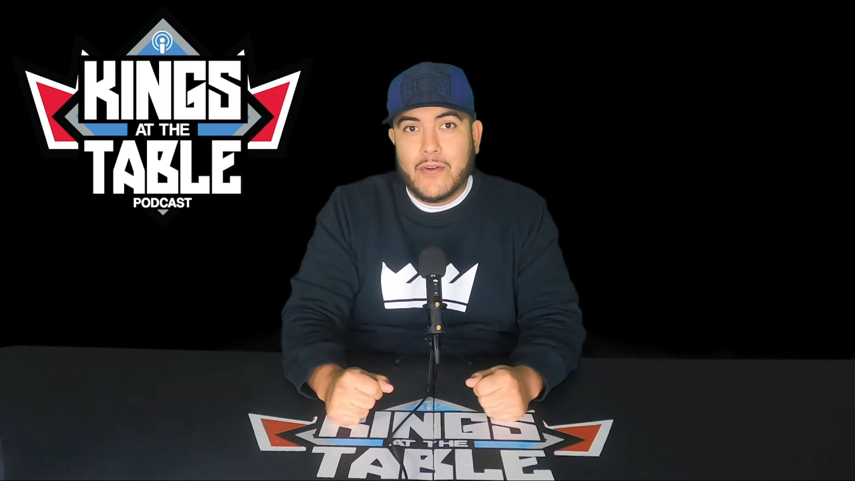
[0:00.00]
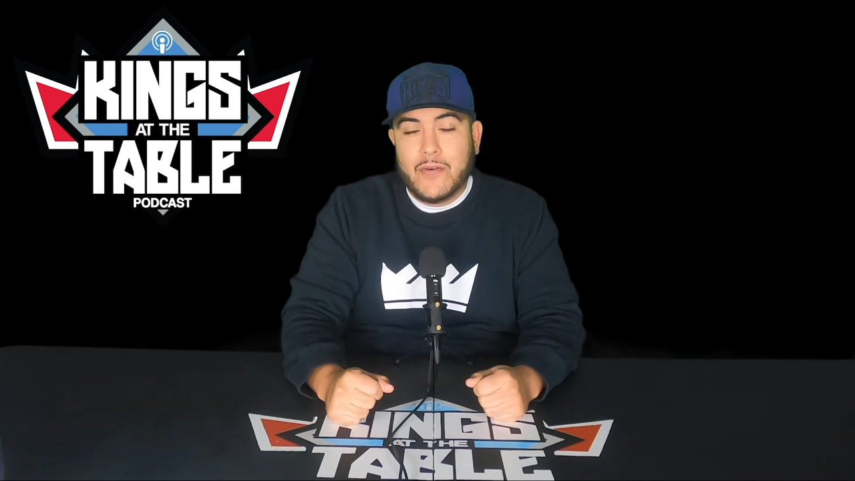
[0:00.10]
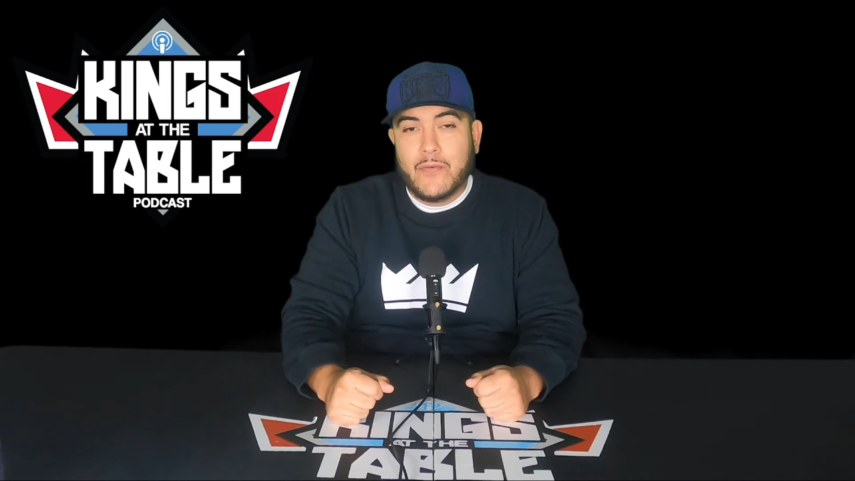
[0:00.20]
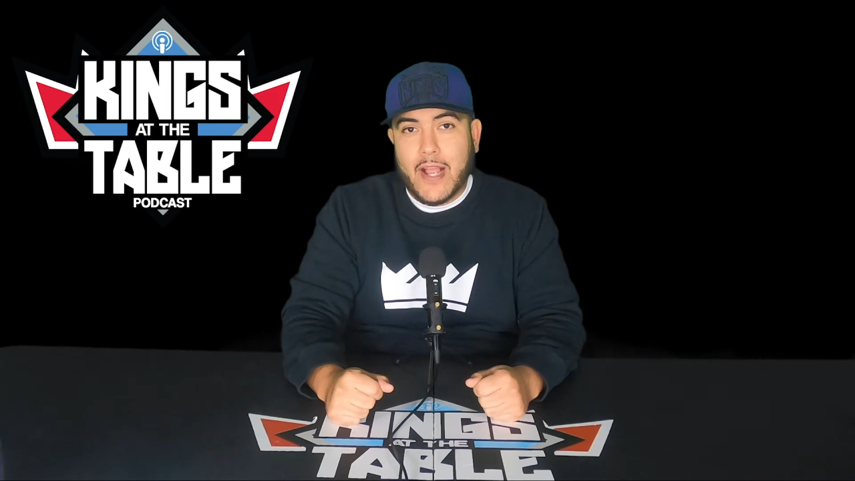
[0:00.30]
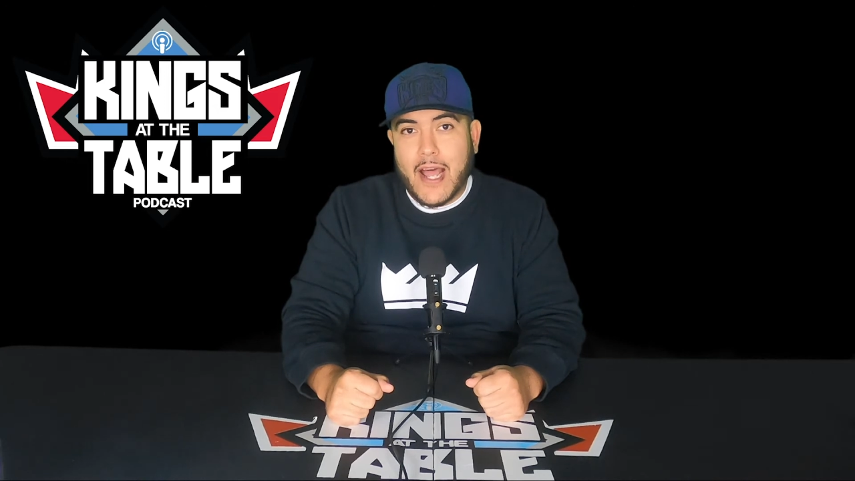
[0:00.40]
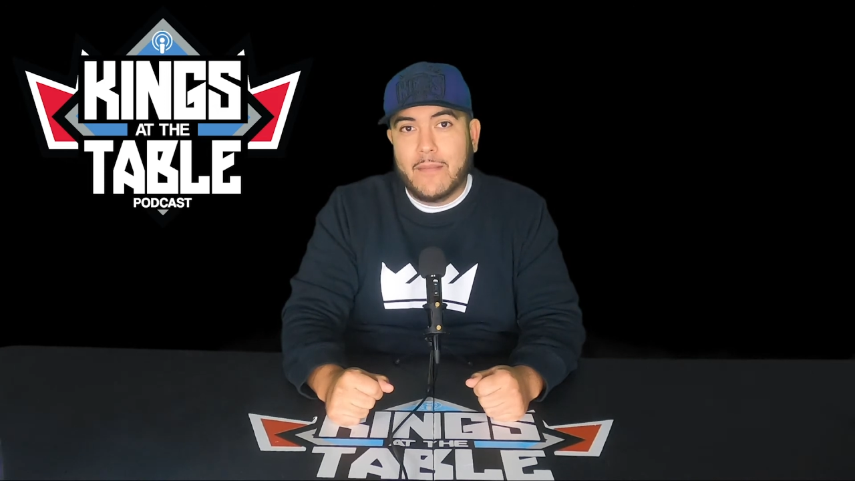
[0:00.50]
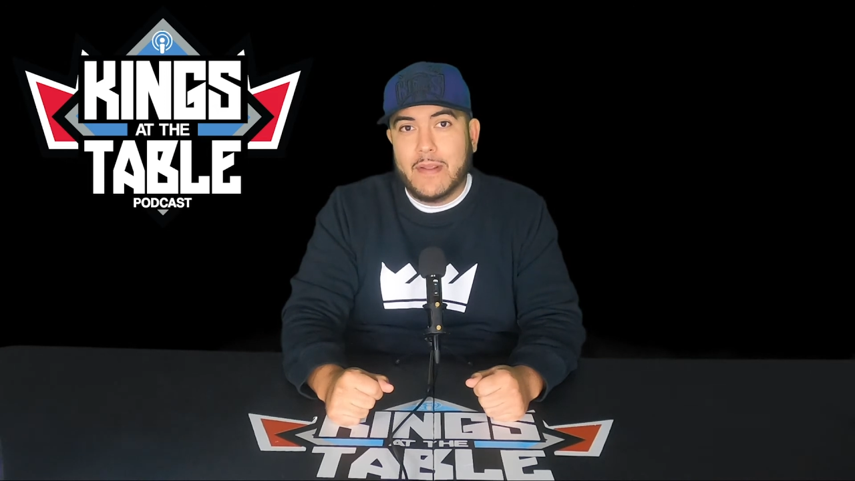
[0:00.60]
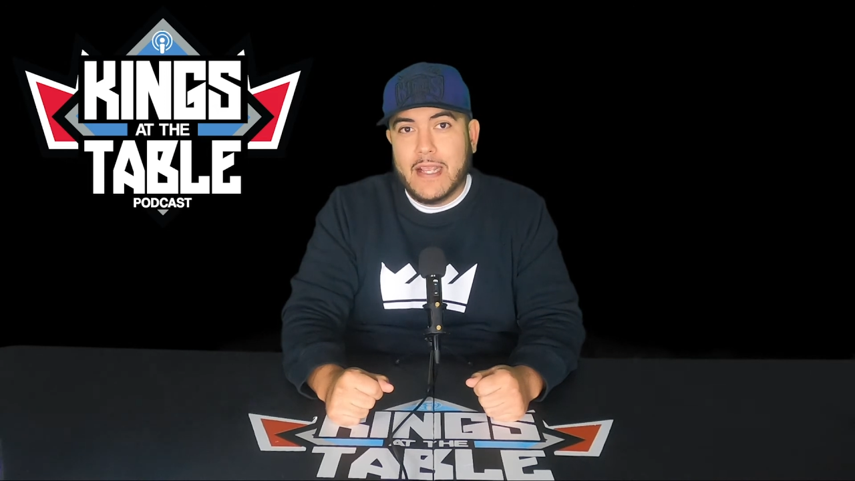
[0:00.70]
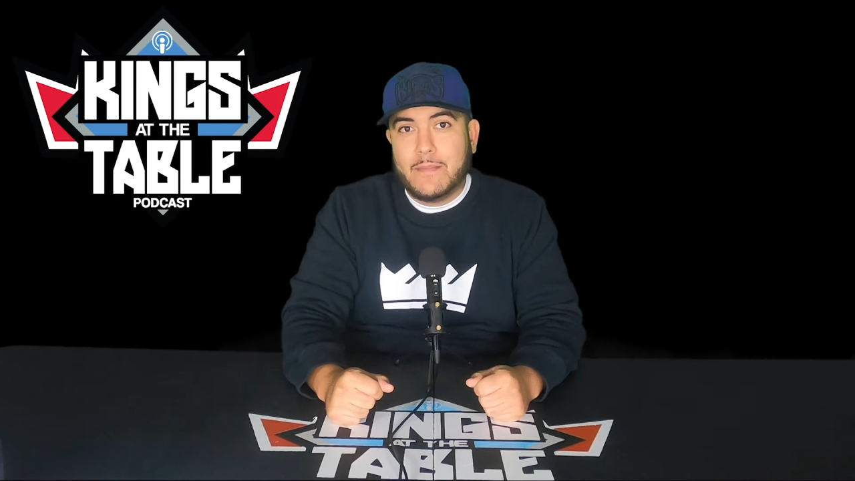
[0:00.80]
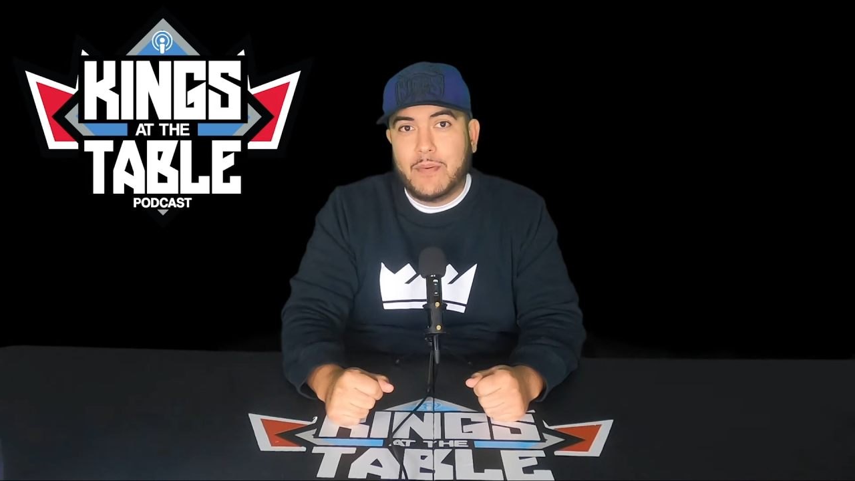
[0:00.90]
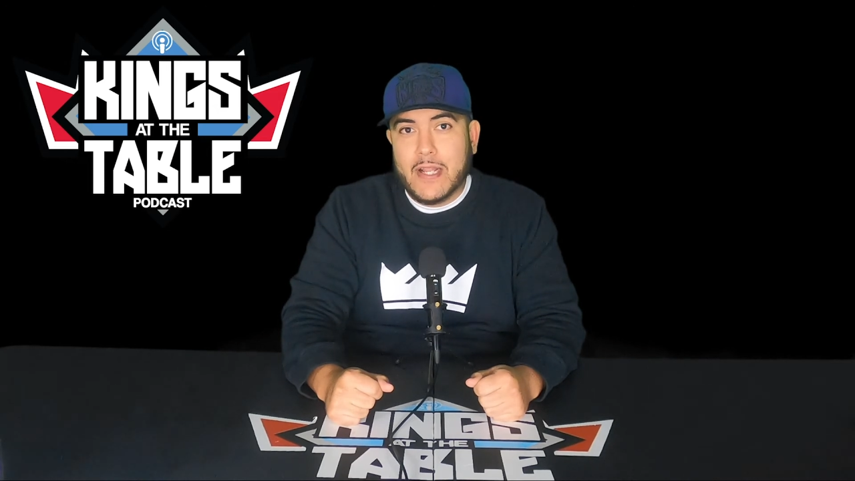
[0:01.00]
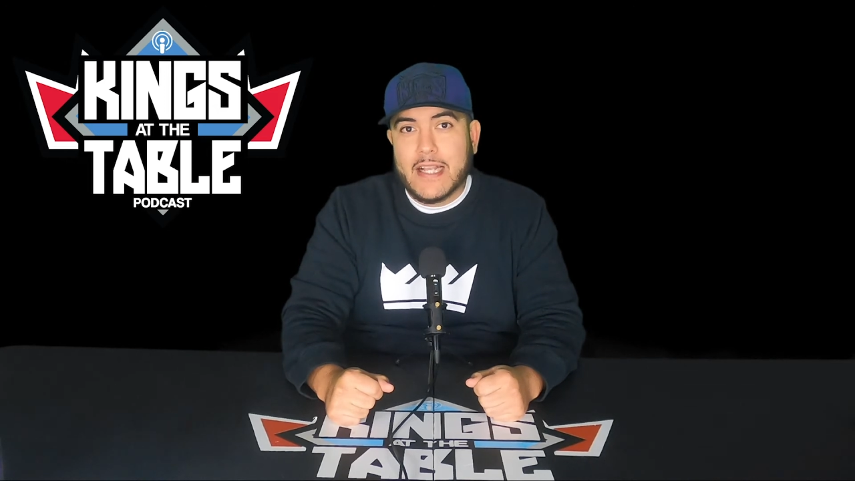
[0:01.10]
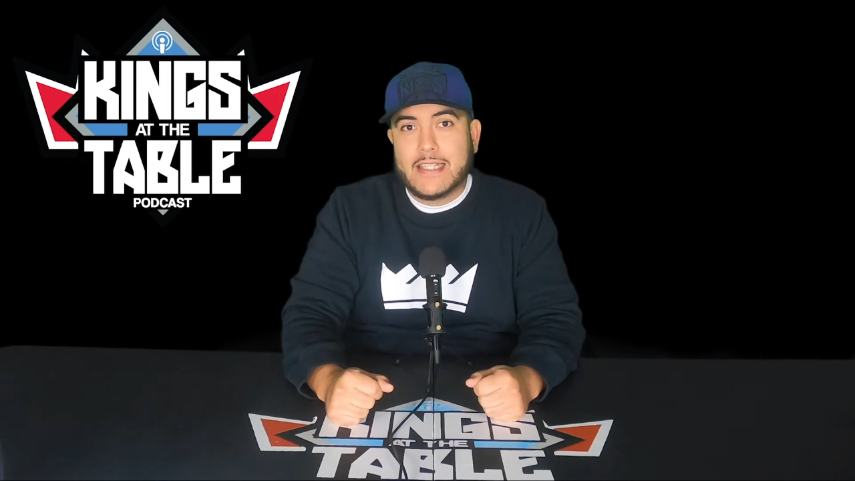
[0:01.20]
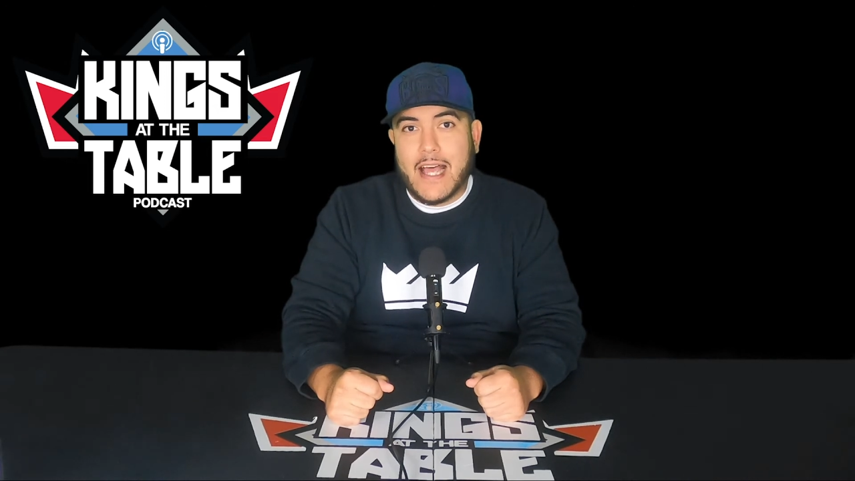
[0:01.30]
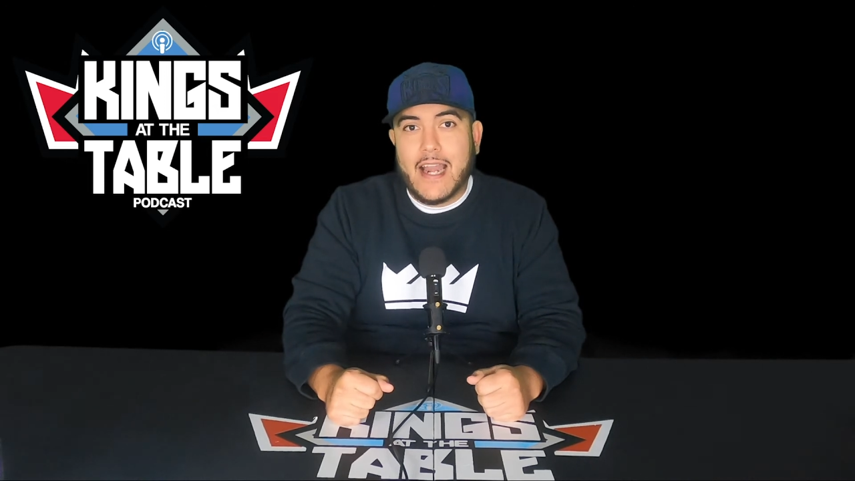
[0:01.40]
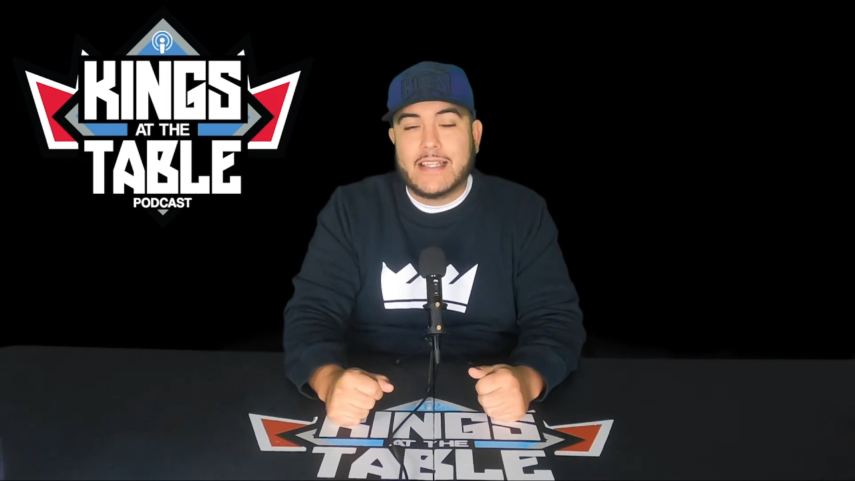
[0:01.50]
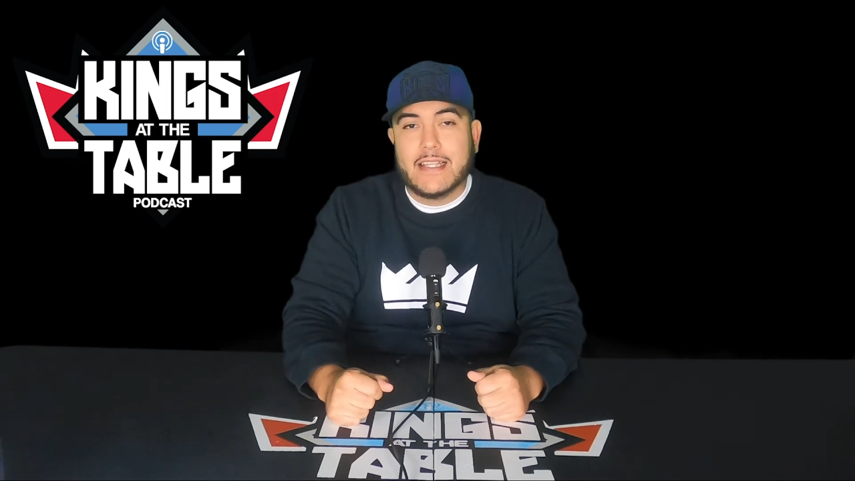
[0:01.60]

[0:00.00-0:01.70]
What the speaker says: we got to be pretty excited